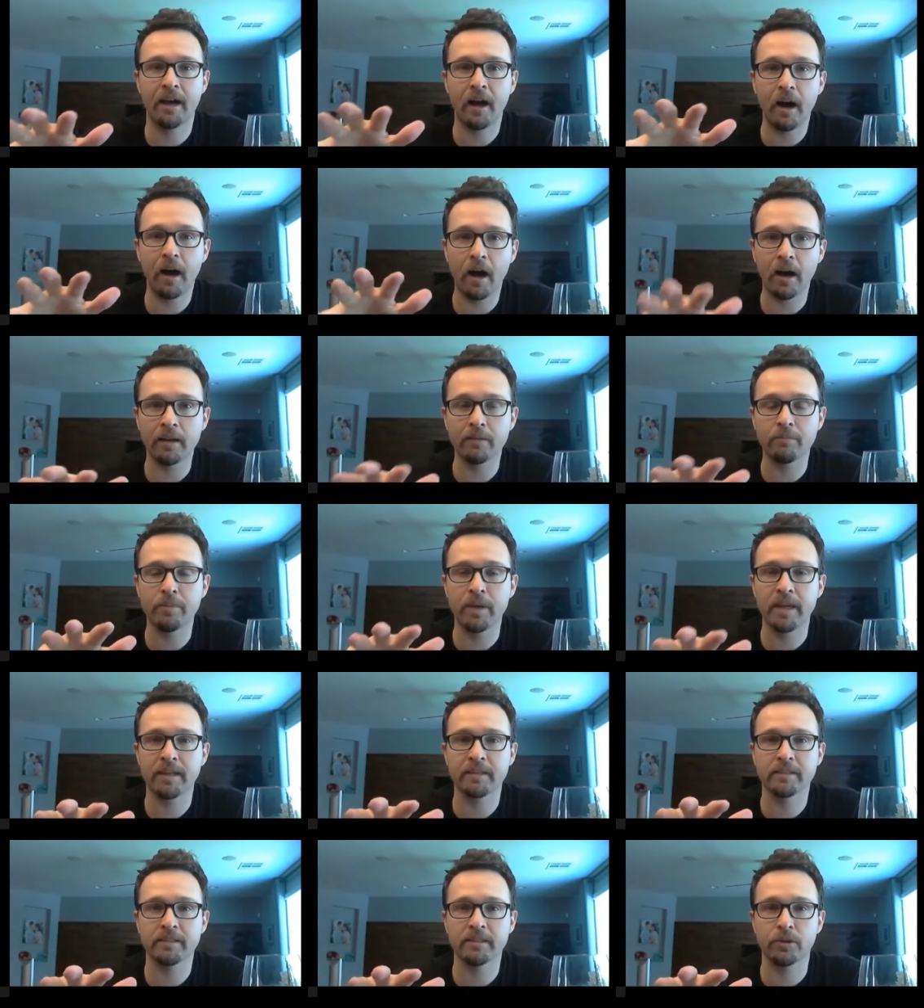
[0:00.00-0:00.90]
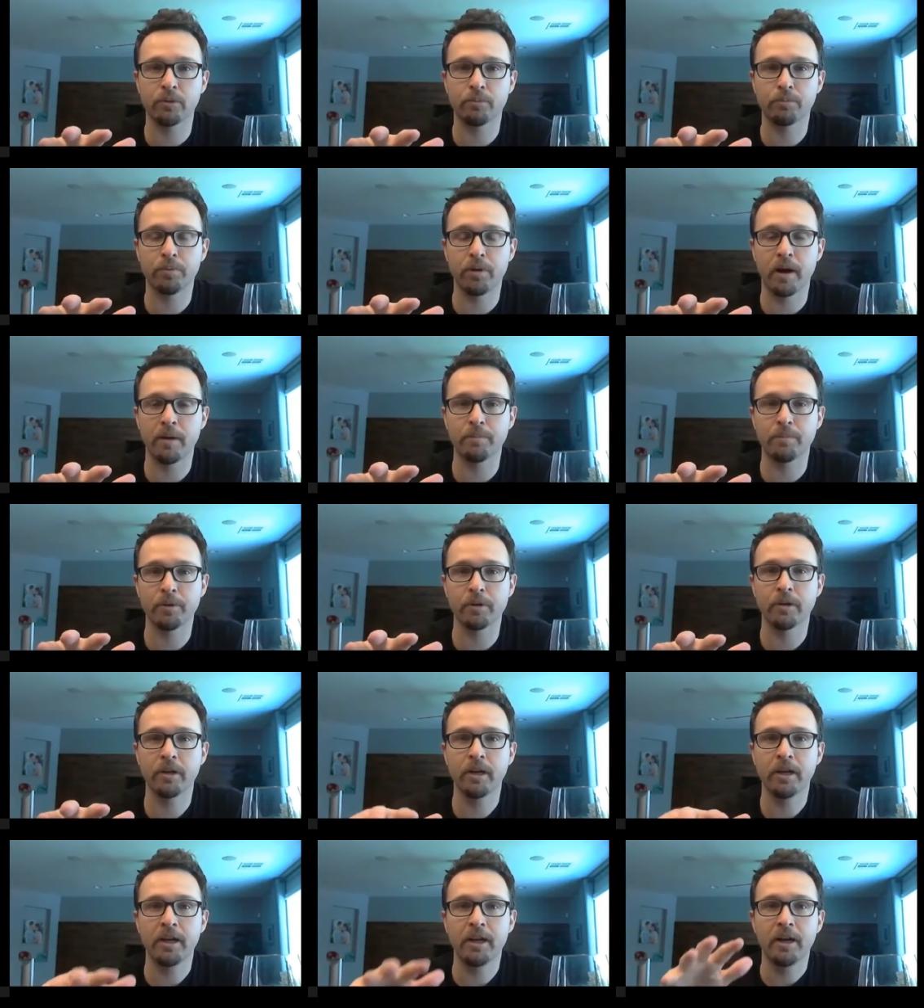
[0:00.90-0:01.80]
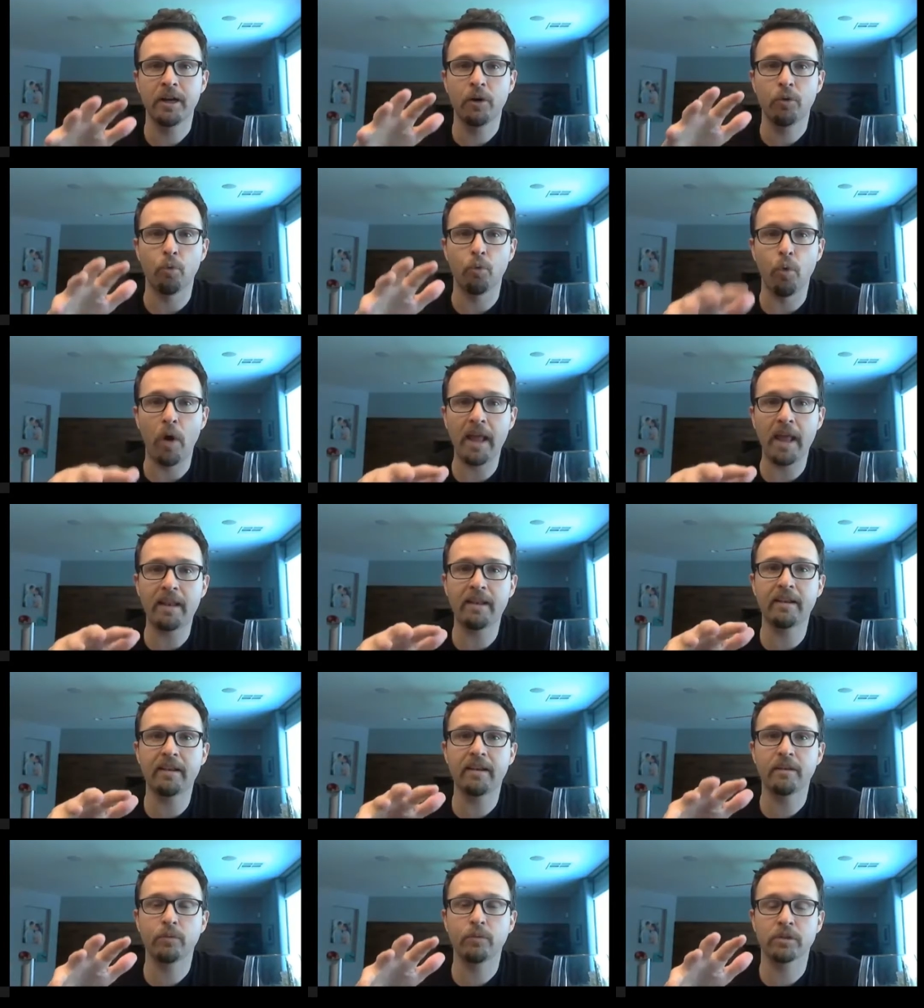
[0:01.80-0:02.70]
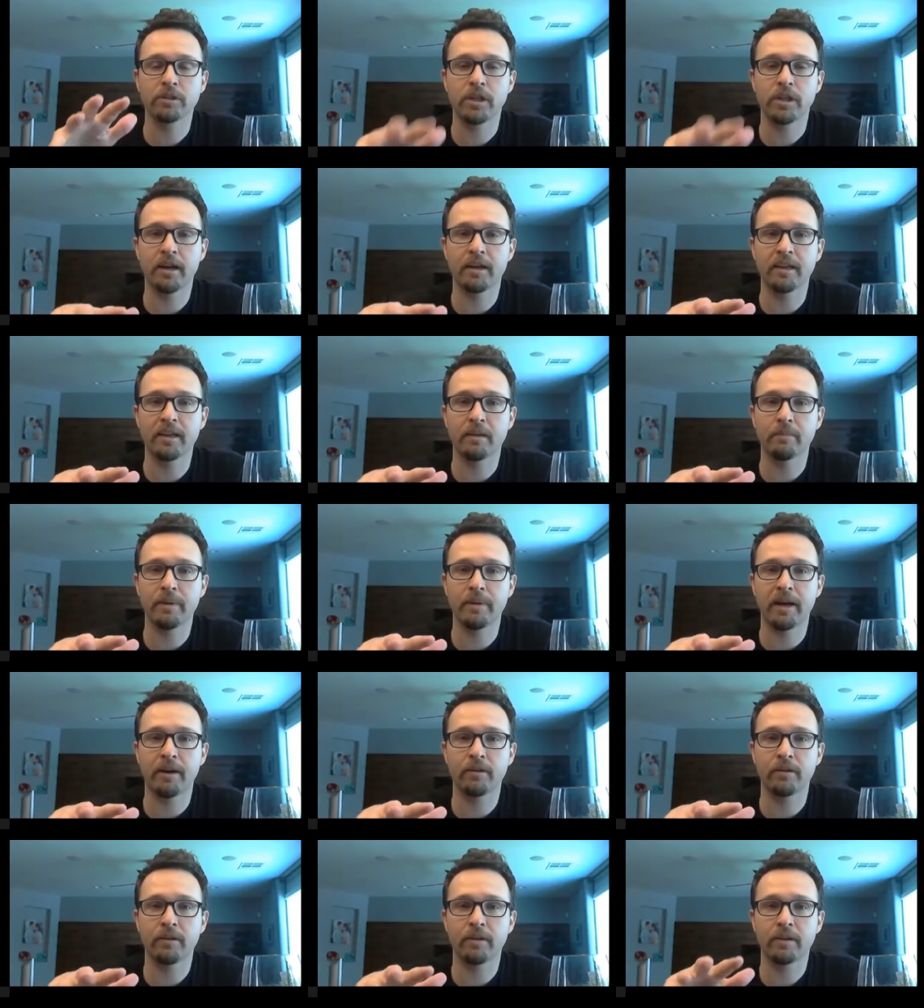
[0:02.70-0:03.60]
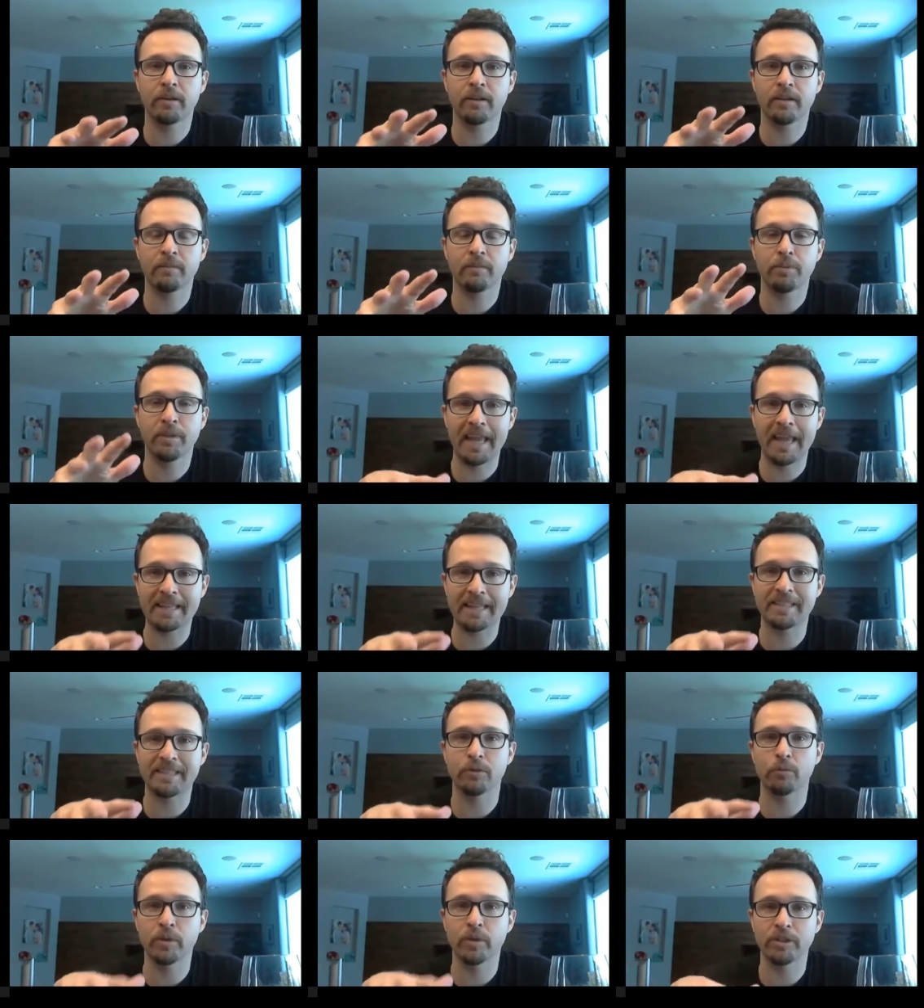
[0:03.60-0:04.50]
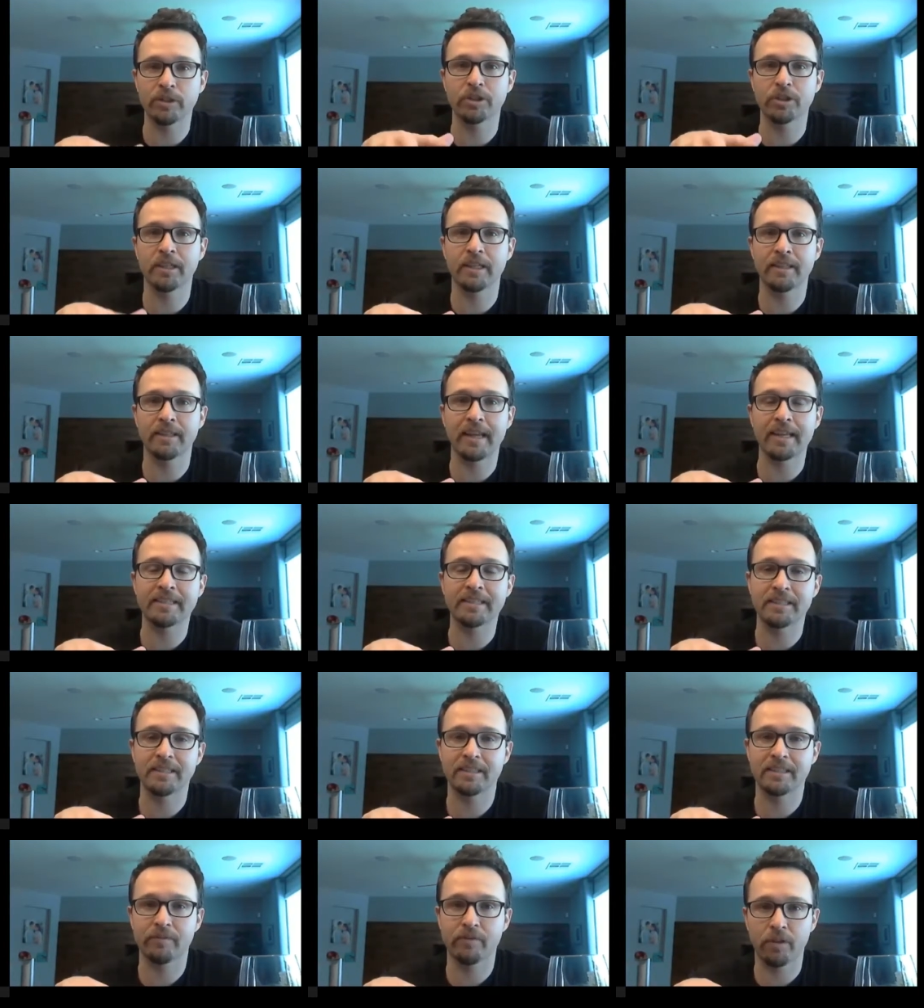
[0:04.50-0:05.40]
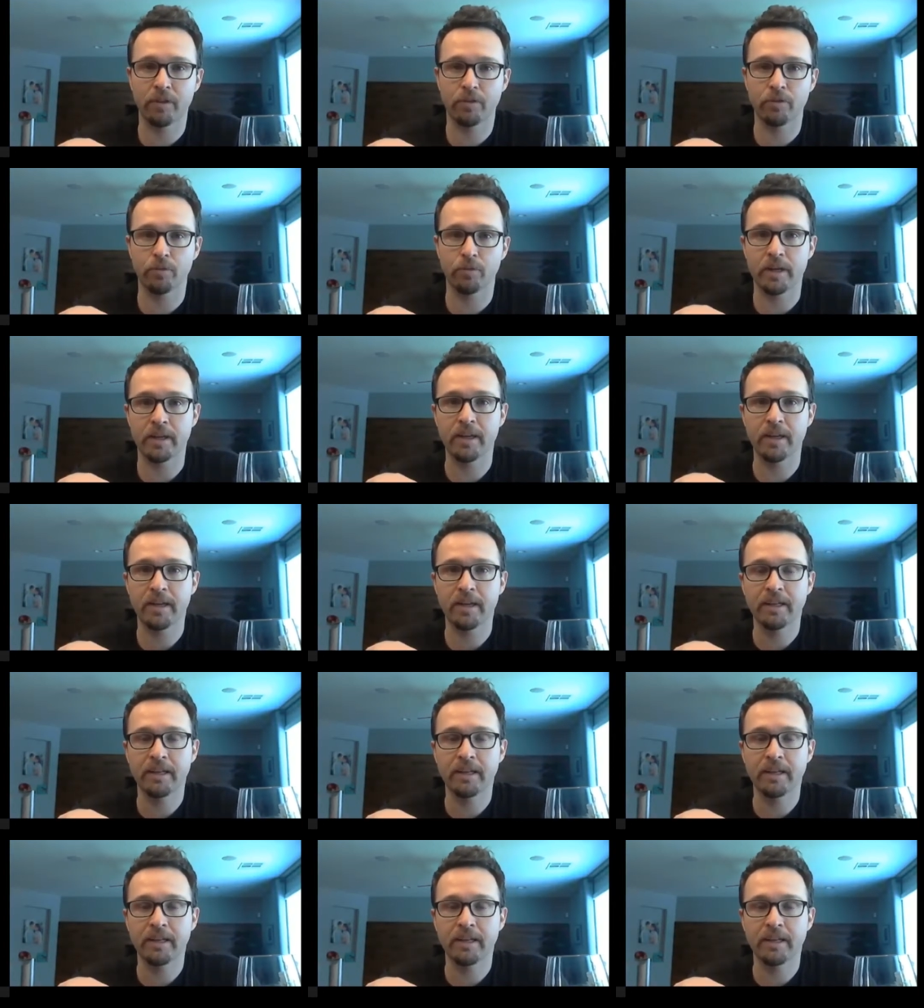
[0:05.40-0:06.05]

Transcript: on Bien Nacido proper when we're talking about planting originally in 1973.